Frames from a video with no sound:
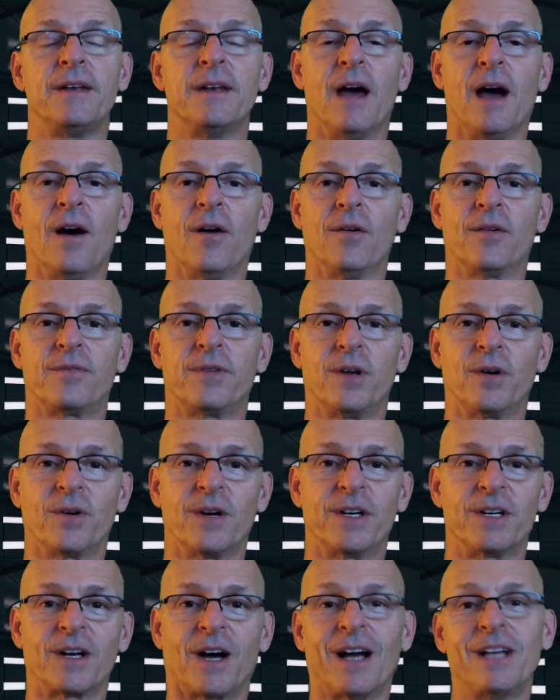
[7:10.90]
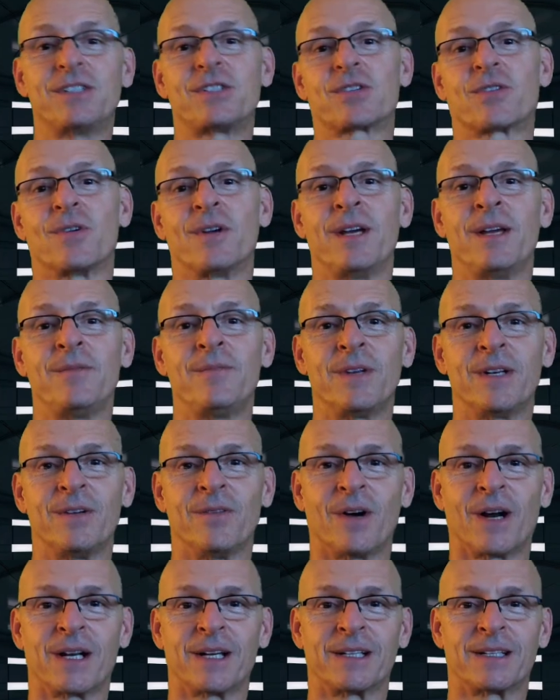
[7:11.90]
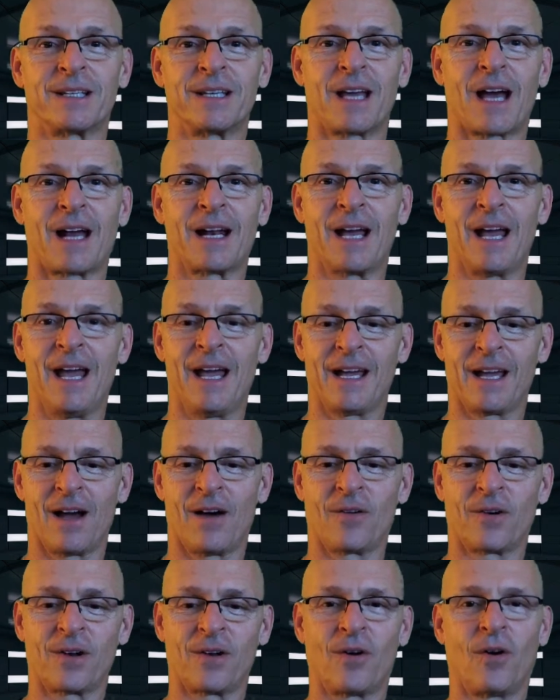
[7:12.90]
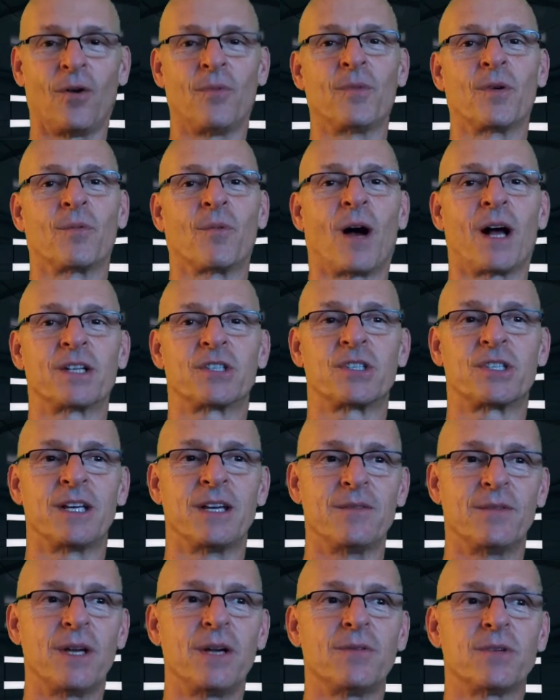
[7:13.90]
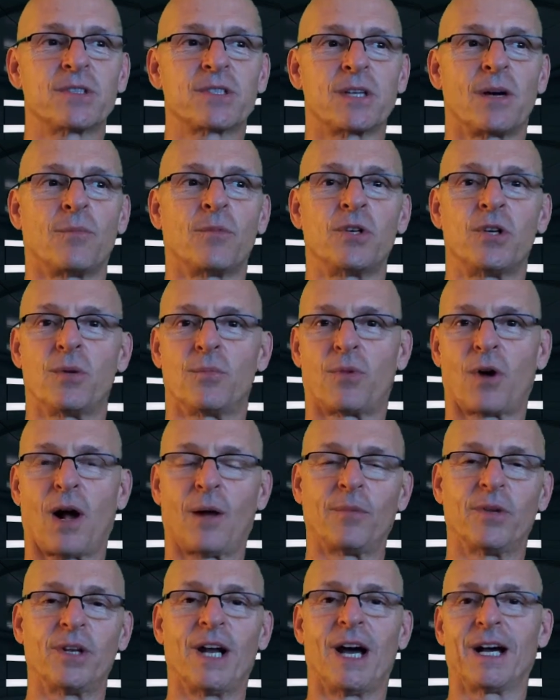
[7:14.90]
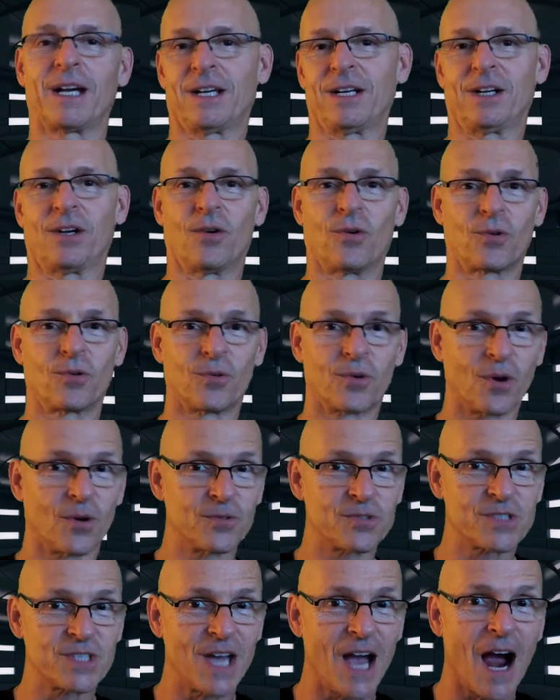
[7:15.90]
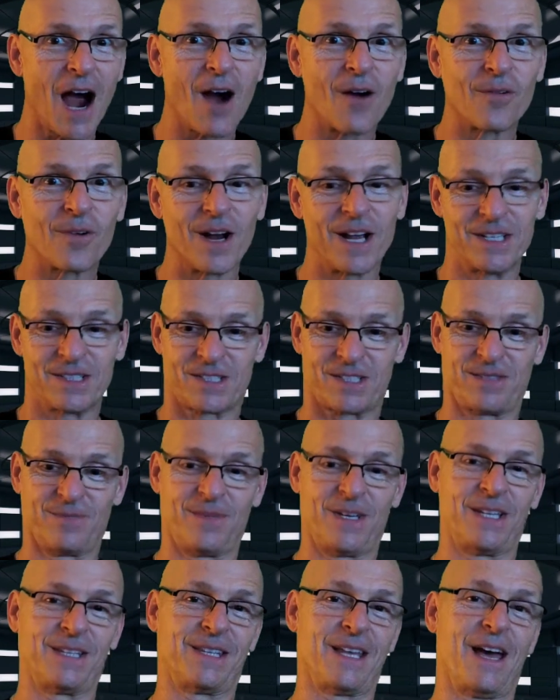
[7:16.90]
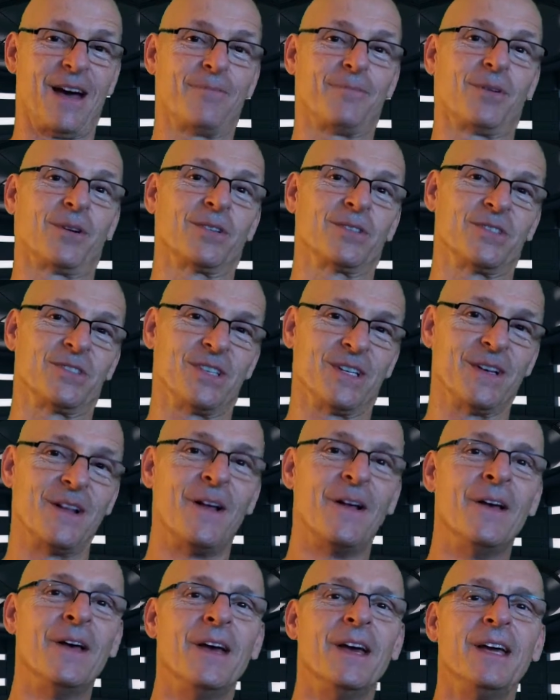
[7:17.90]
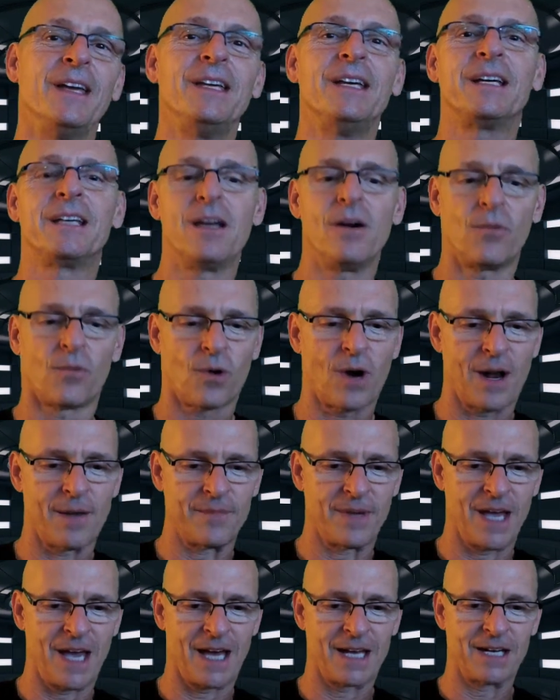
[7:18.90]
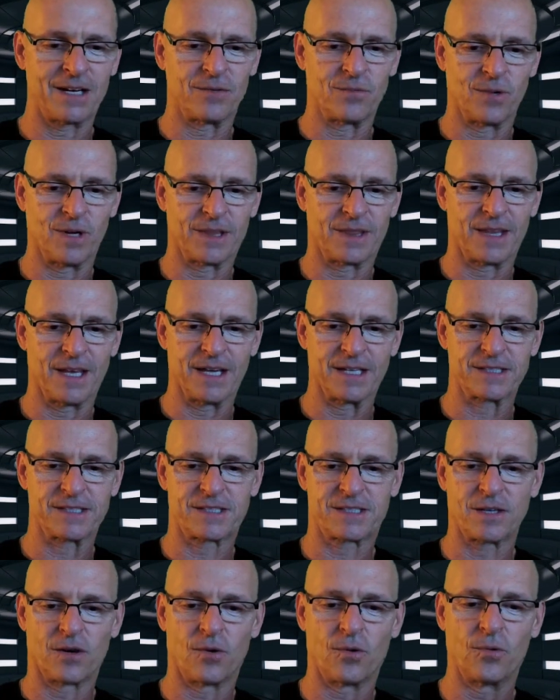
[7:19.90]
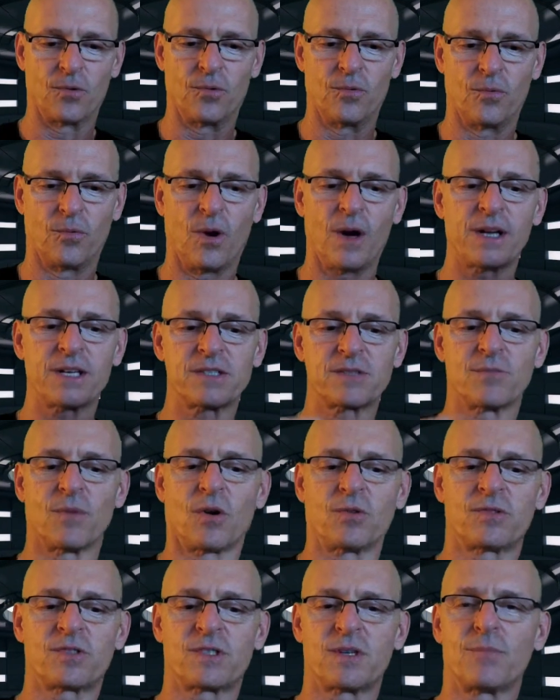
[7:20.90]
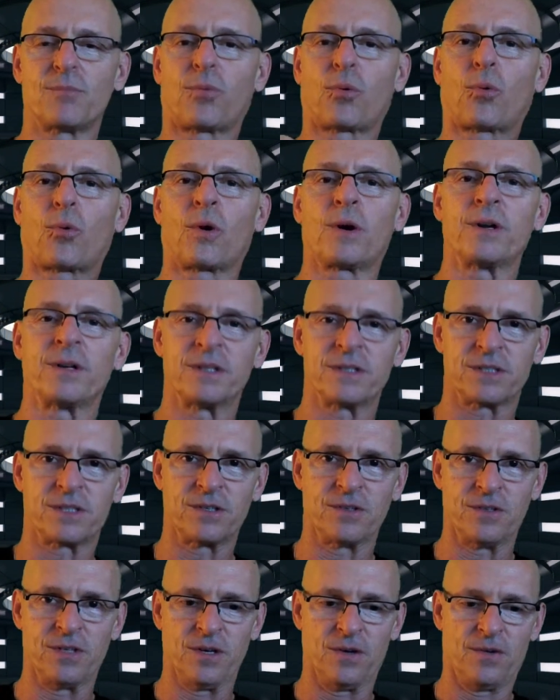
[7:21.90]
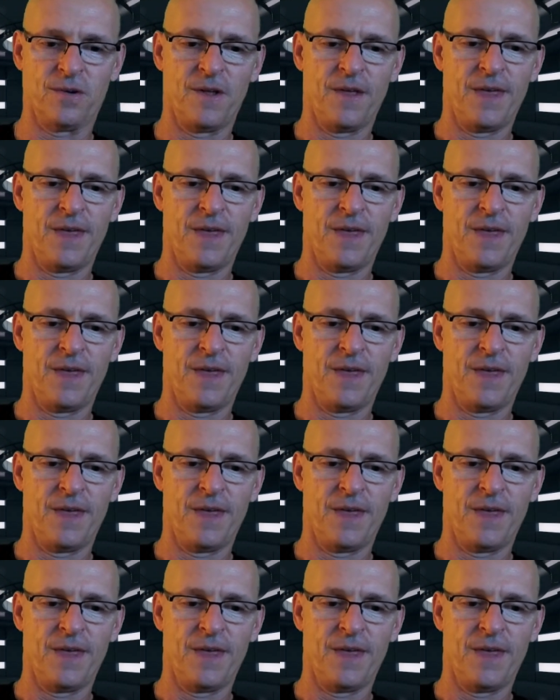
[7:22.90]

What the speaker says: Now, if you're into ice cream and you want to kind of hang out at home and watch TV with someone, you're probably not going to go to an OCR race to meet that person. You get where I'm headed with this. So, what is most important to you?